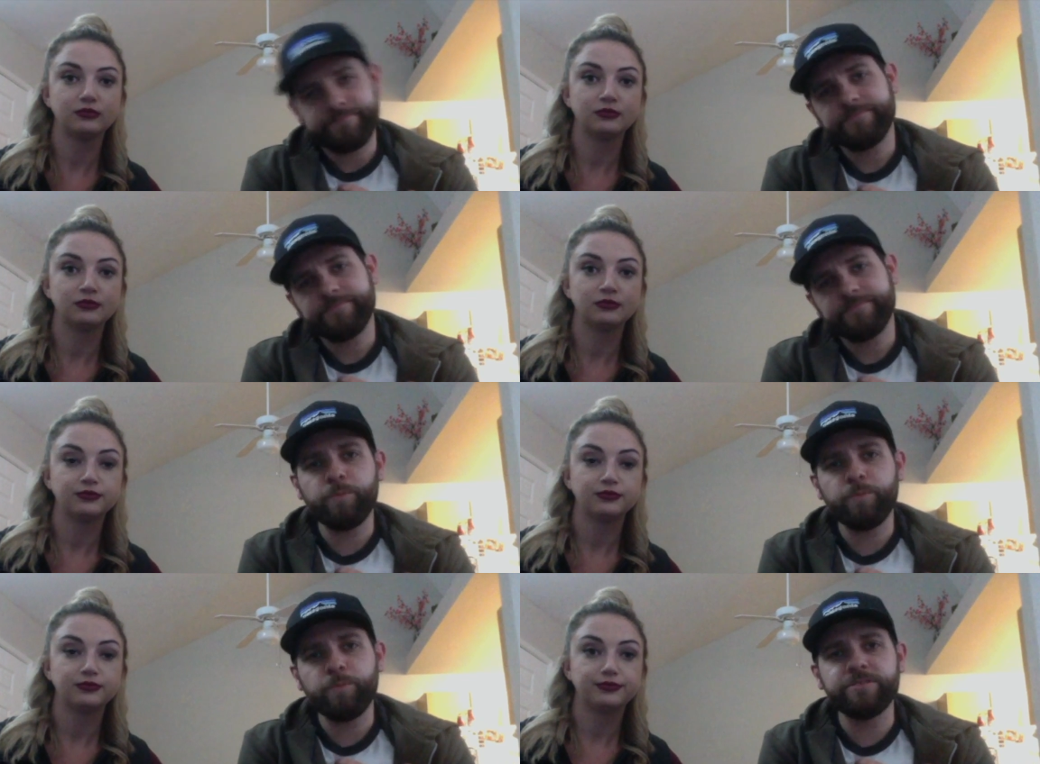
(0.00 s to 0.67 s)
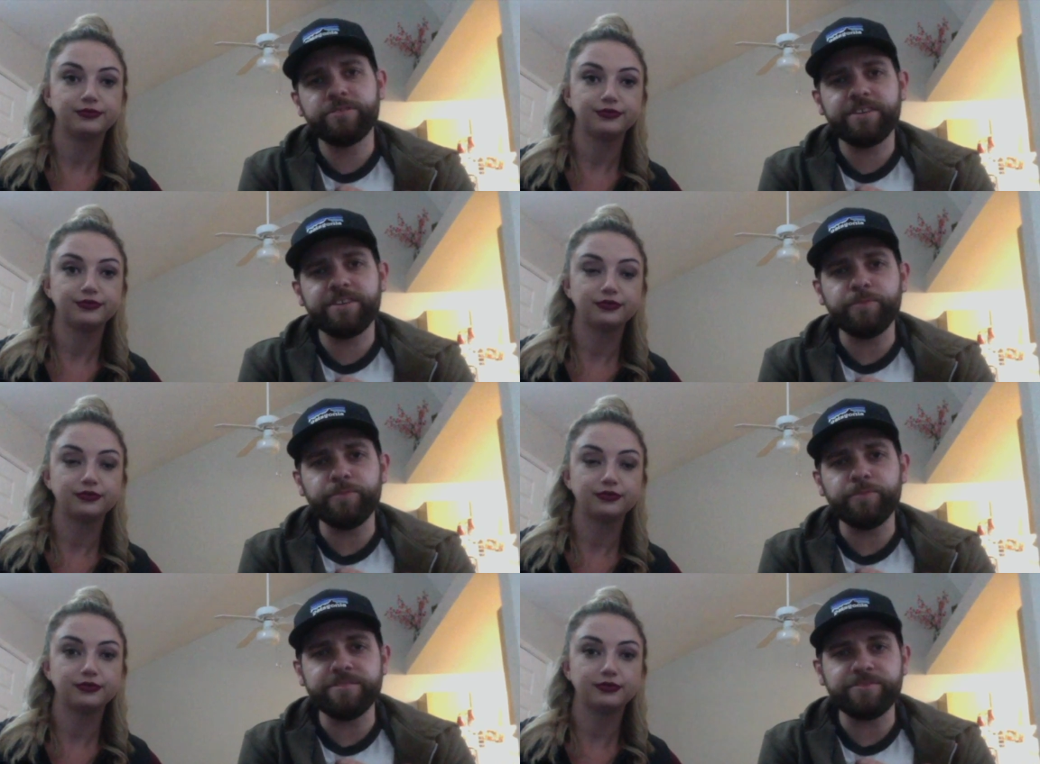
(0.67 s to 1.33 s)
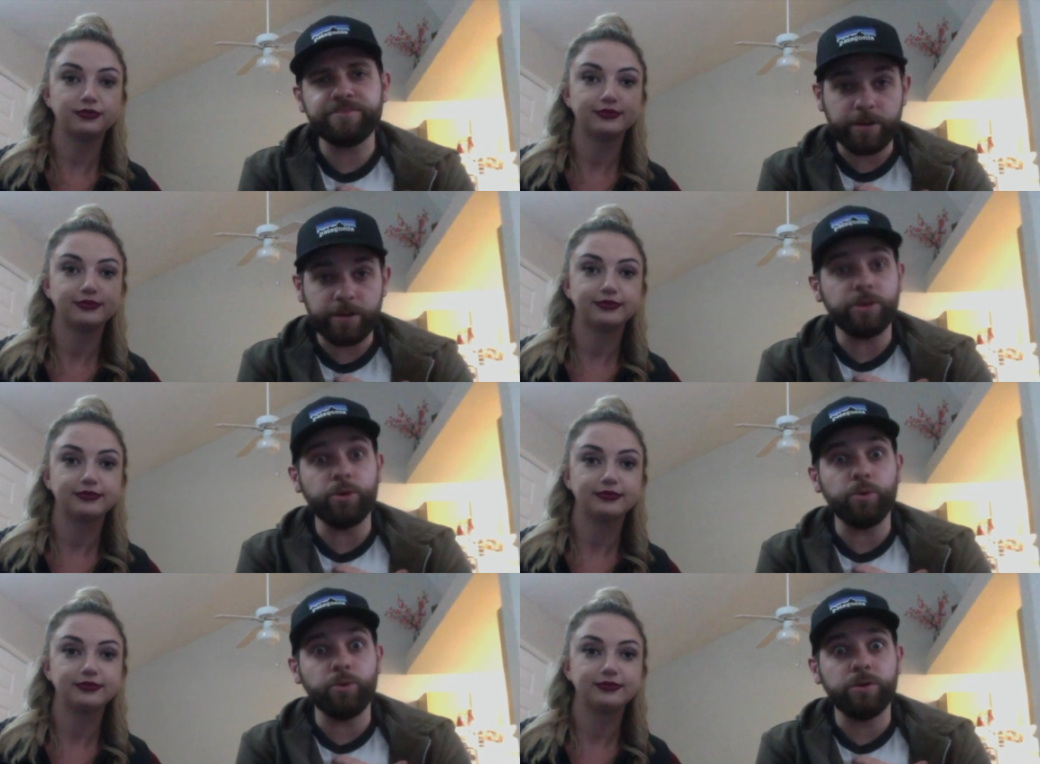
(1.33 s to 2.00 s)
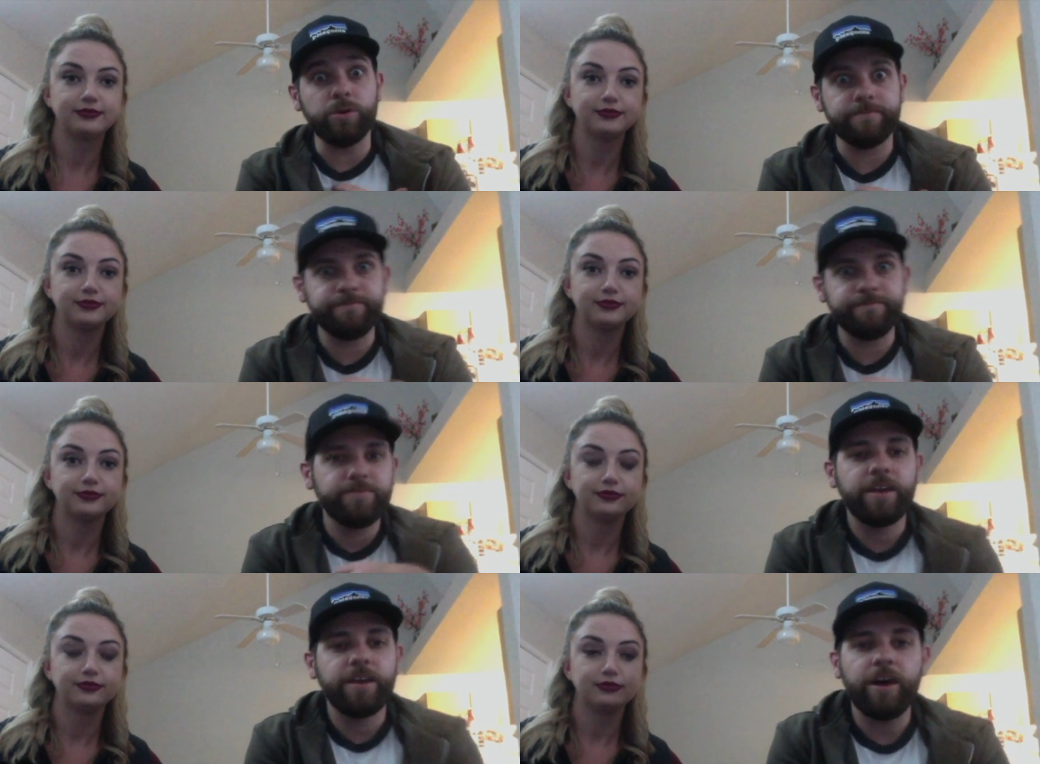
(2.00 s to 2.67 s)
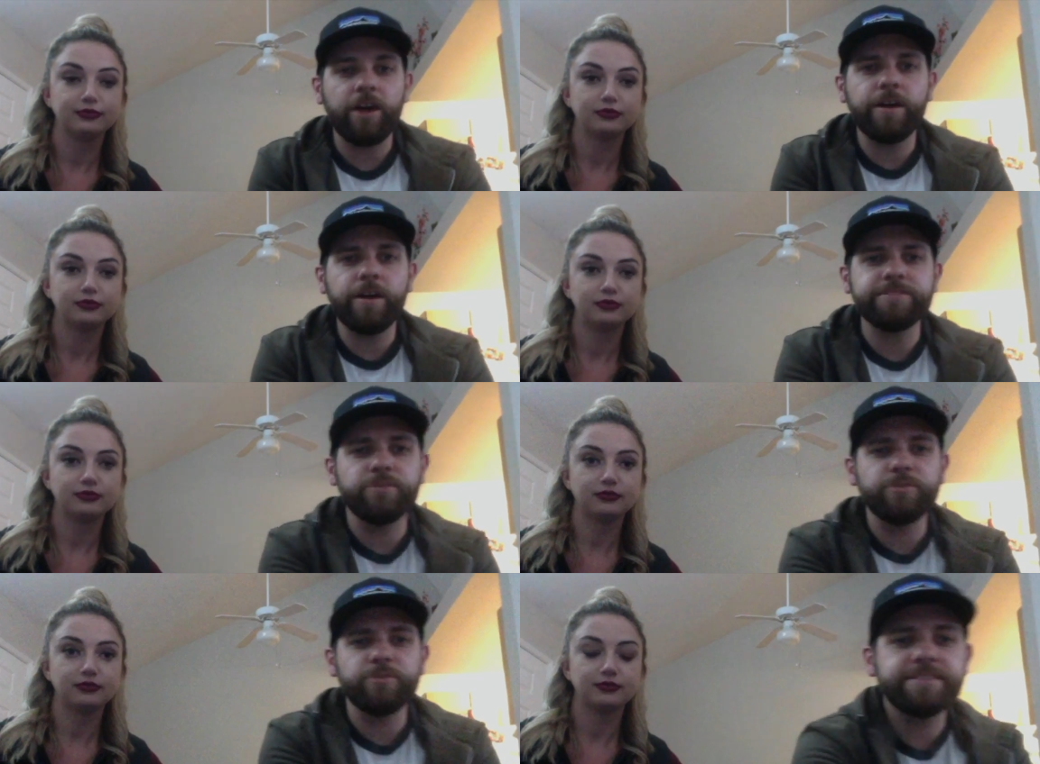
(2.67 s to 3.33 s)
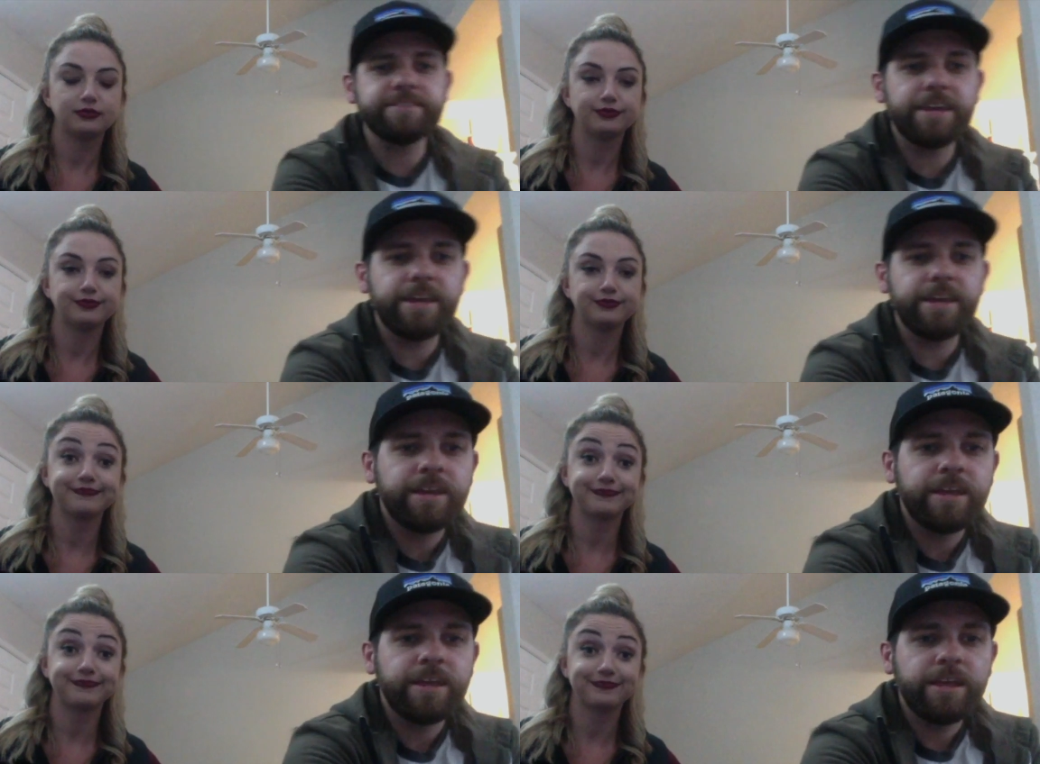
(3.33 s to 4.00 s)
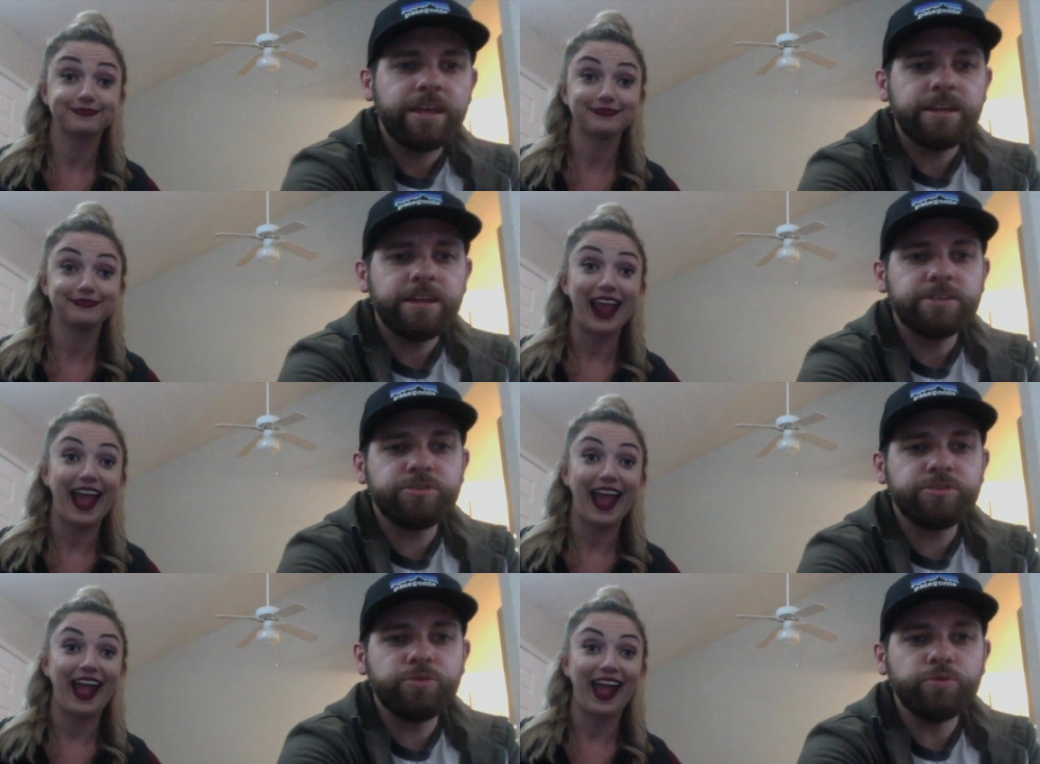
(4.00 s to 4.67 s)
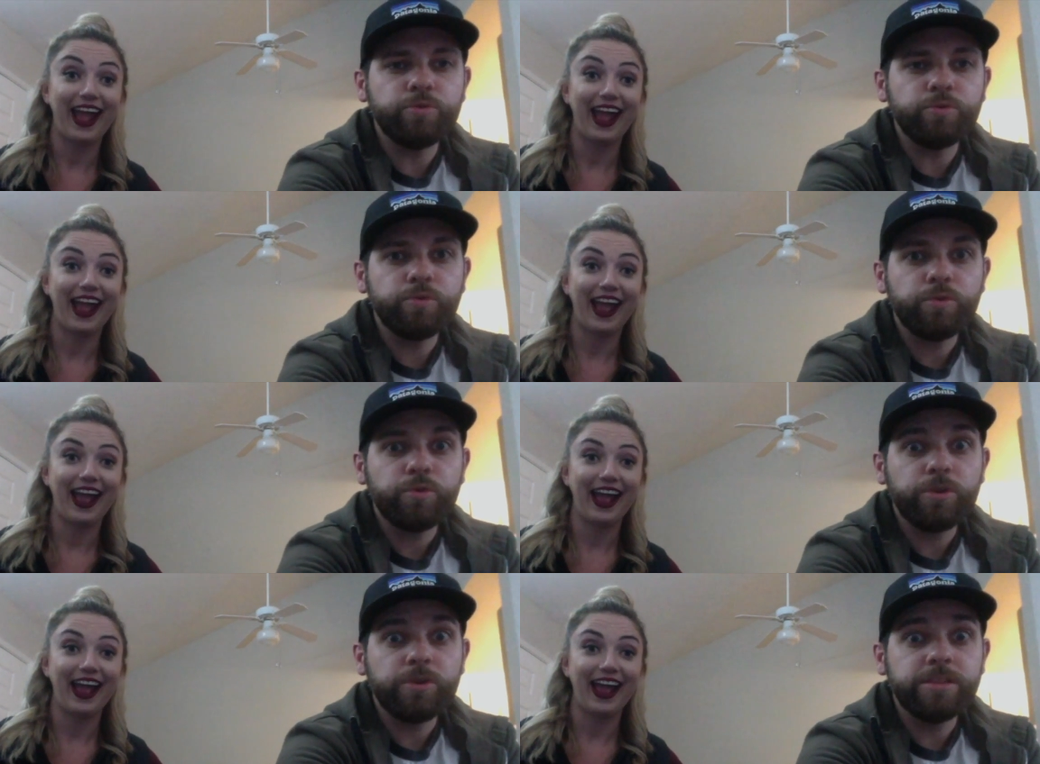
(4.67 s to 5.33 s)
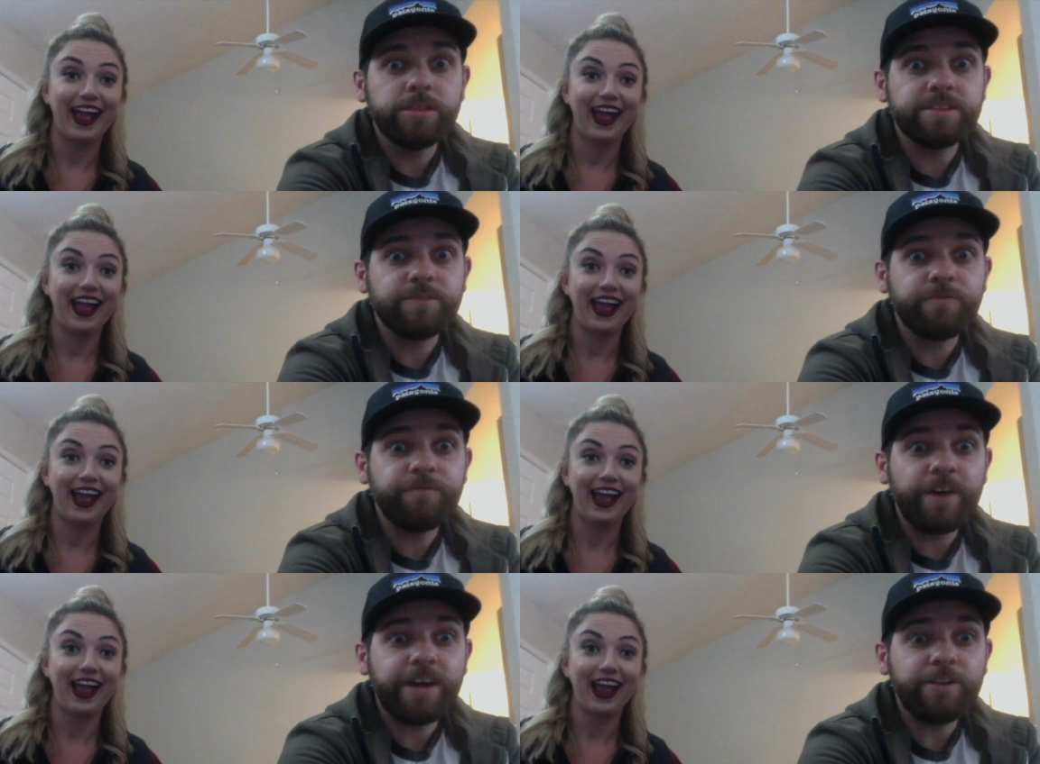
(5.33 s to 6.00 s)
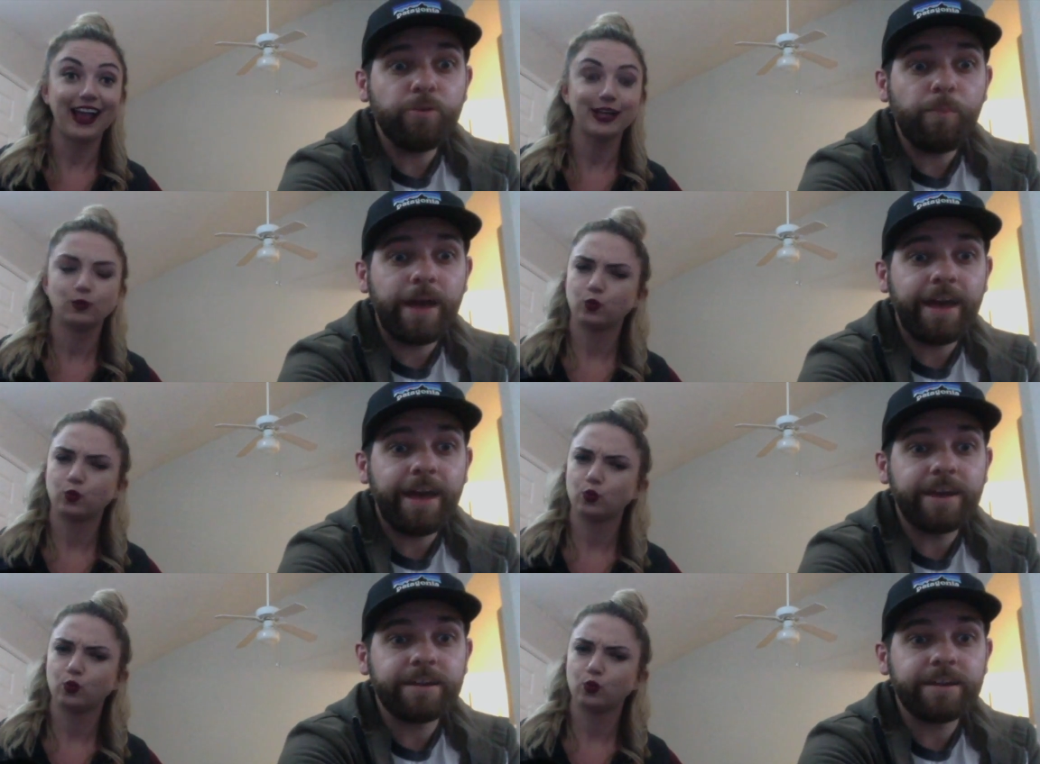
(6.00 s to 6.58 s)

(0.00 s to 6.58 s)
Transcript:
Speaker 1: I'm a music therapist. That's what I do. All right, so let's get to this final pack